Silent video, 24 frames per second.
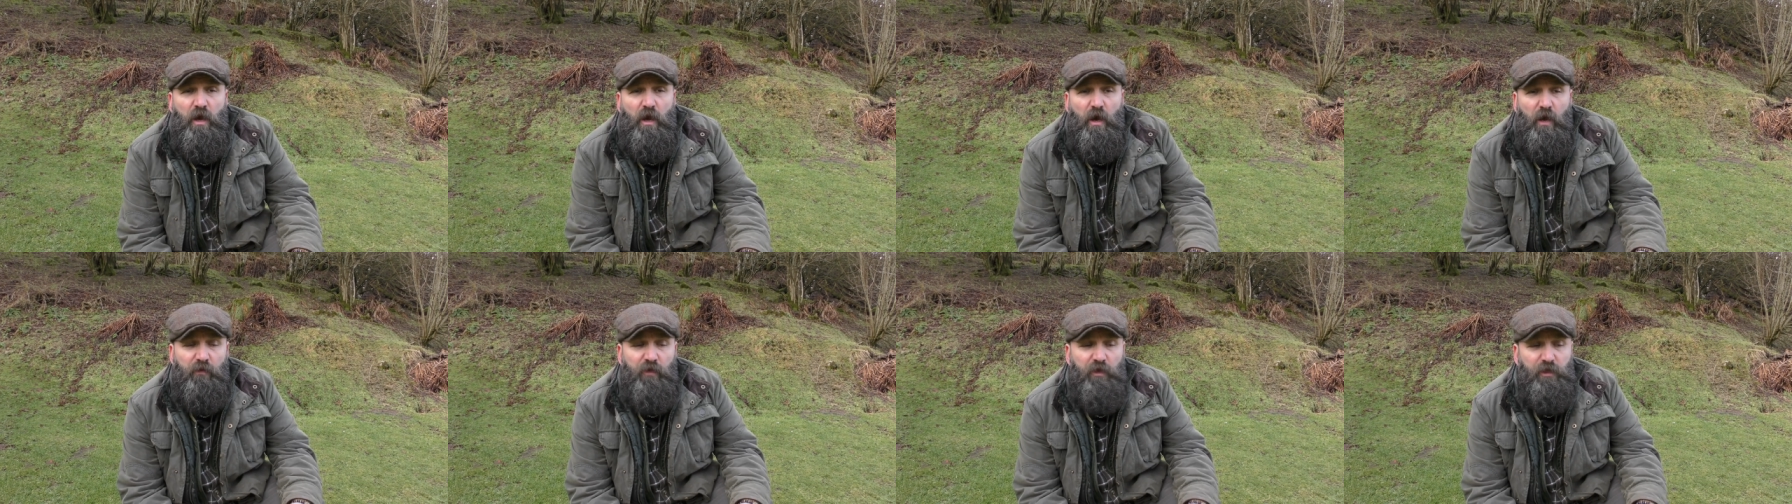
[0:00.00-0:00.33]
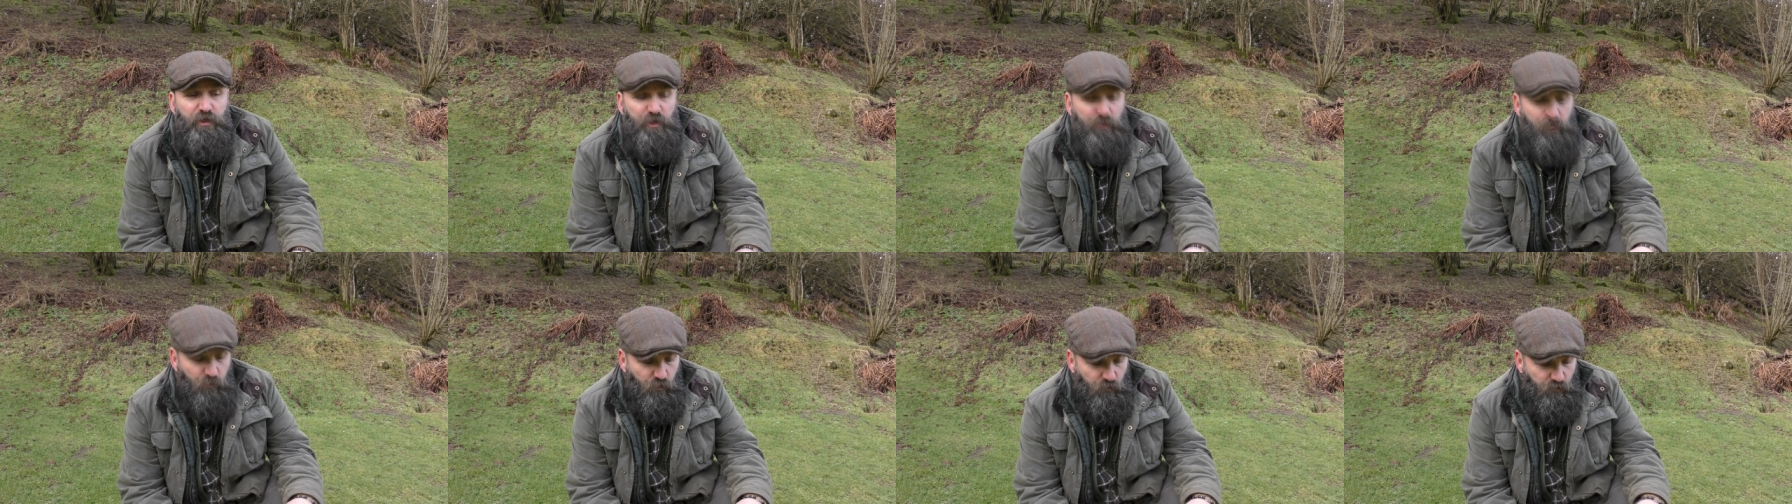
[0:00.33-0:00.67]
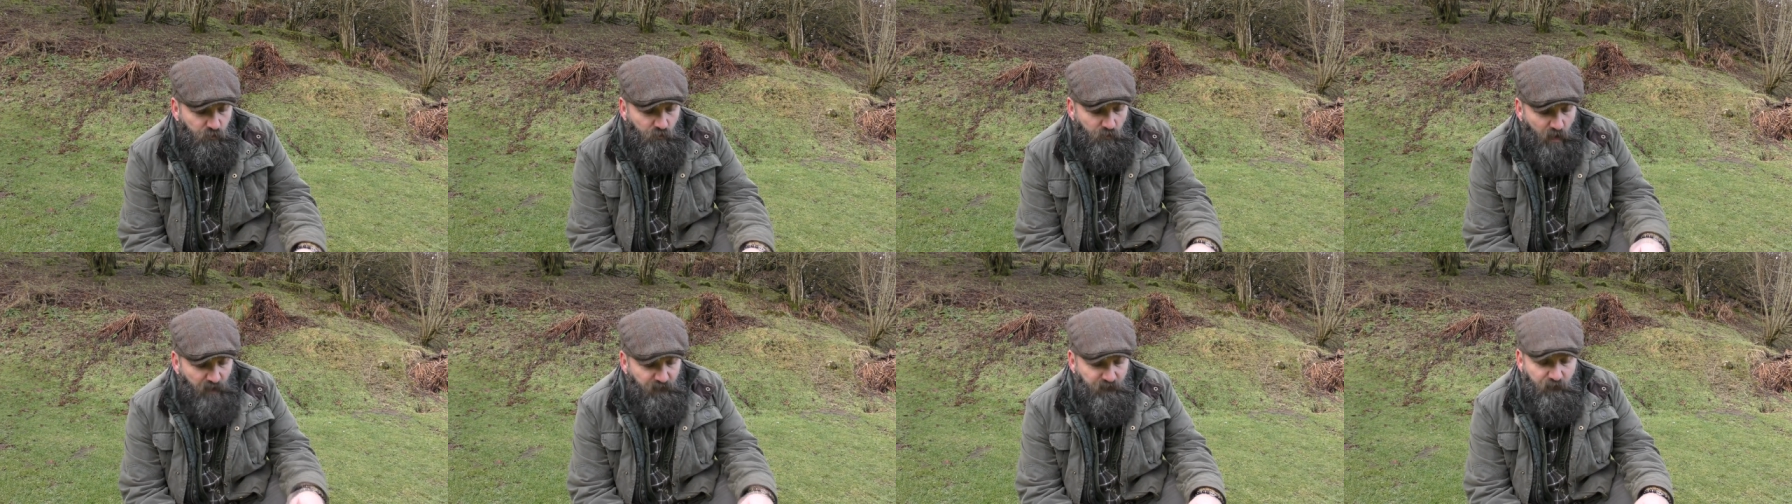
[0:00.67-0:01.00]
and this is
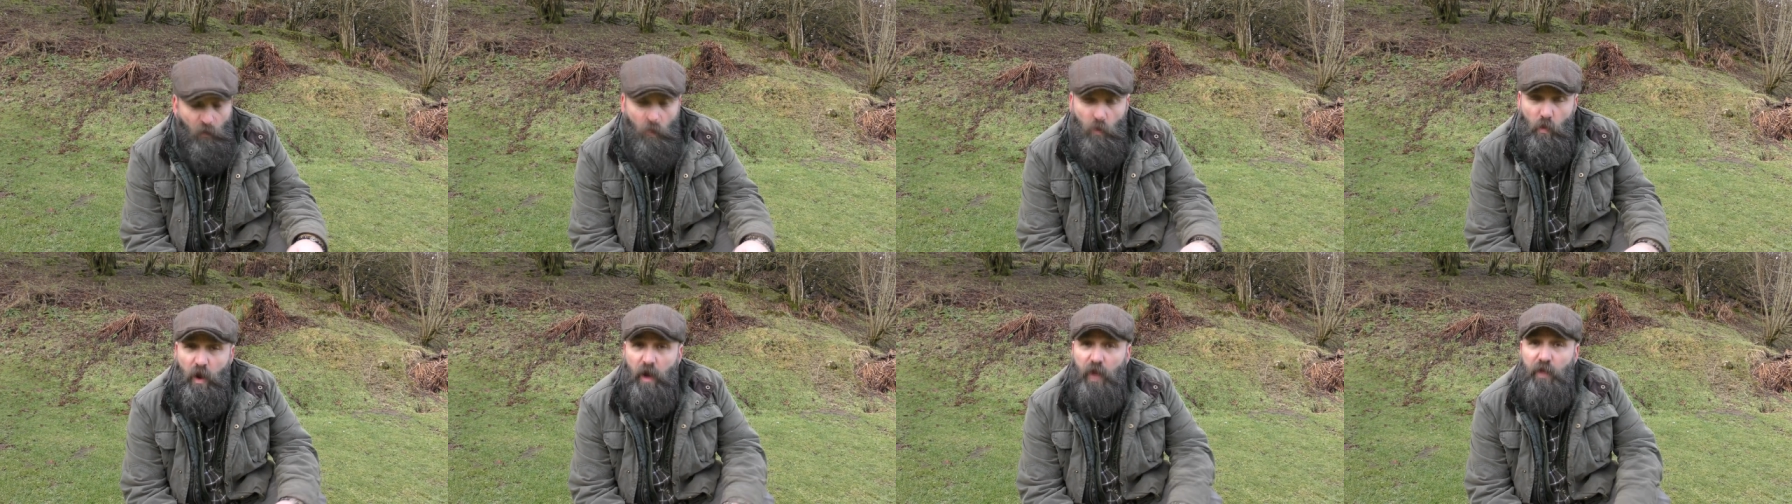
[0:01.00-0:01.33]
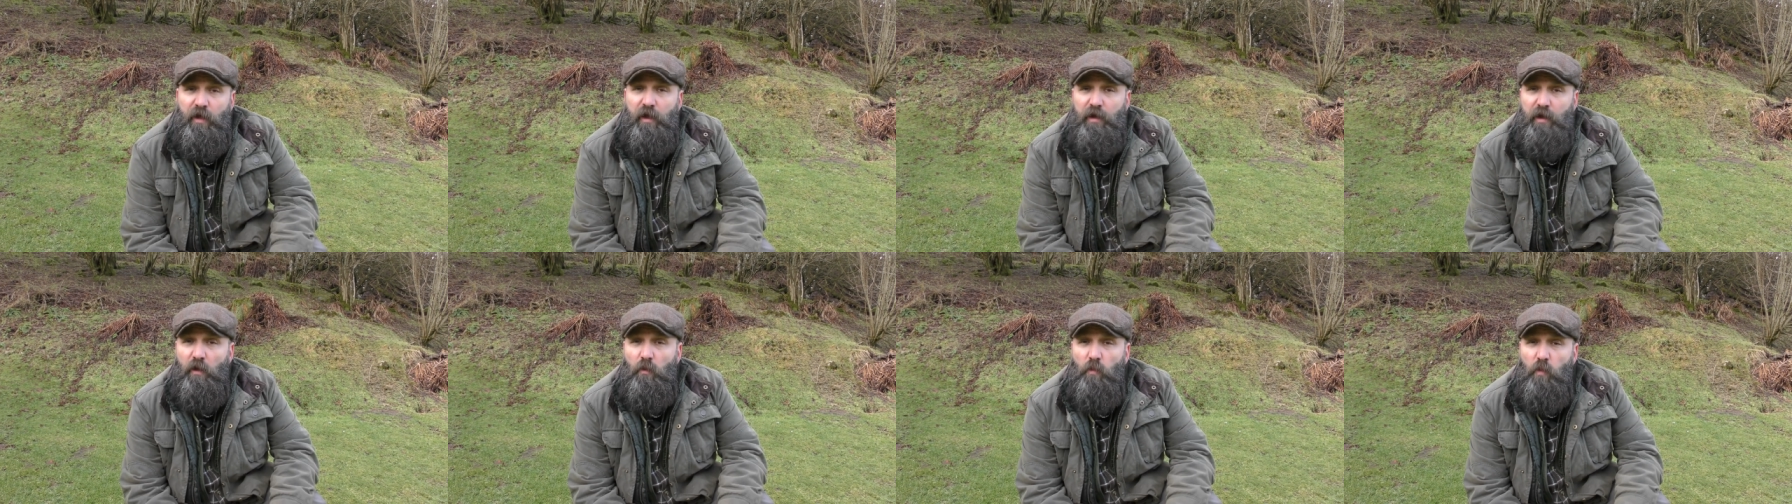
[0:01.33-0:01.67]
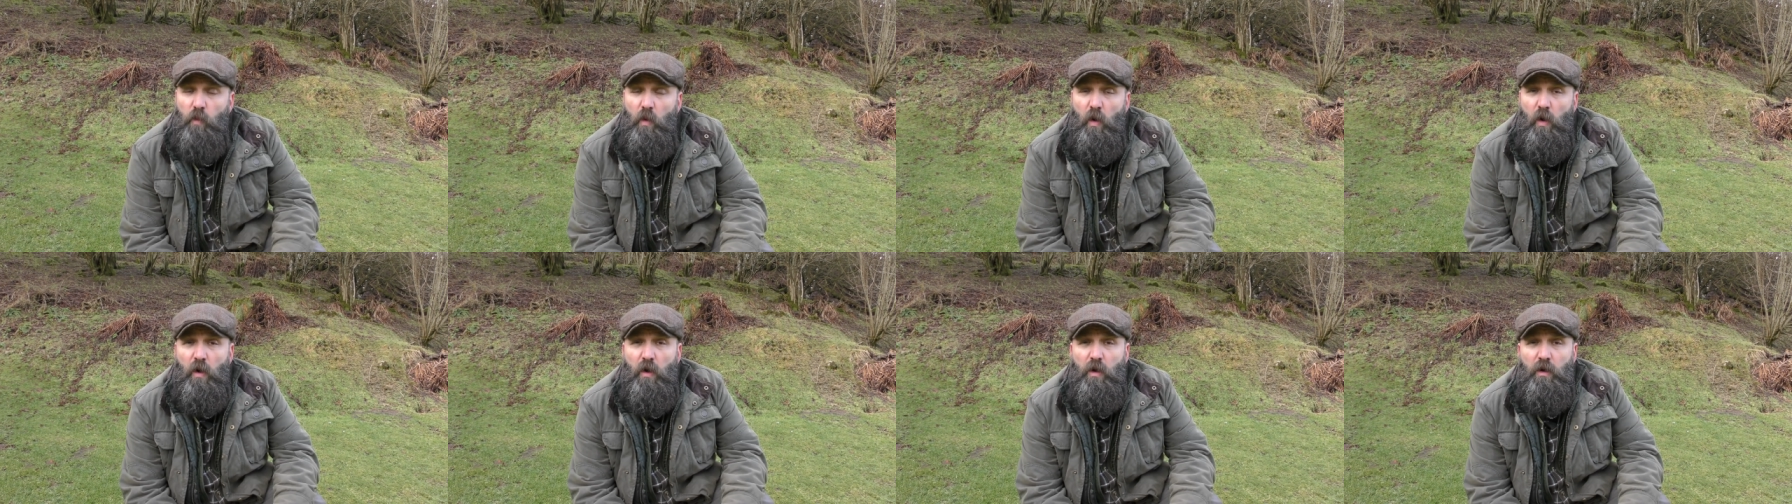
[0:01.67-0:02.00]
my footwear that I
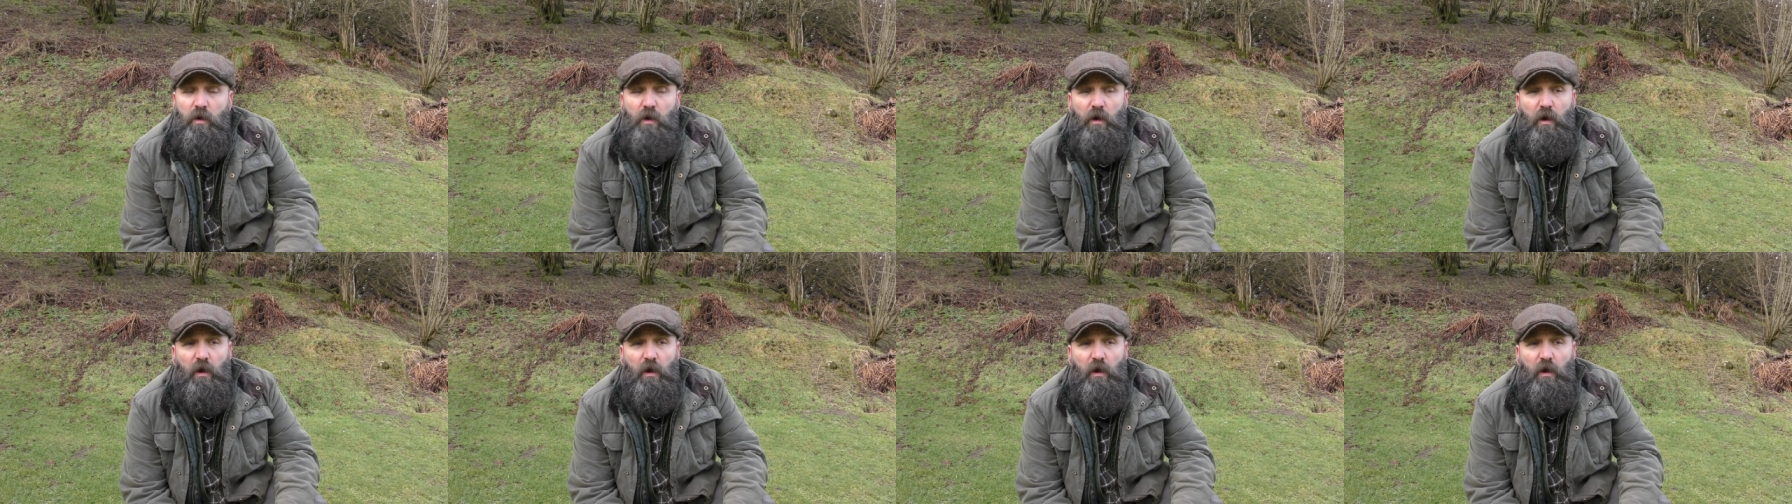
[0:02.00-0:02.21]
wore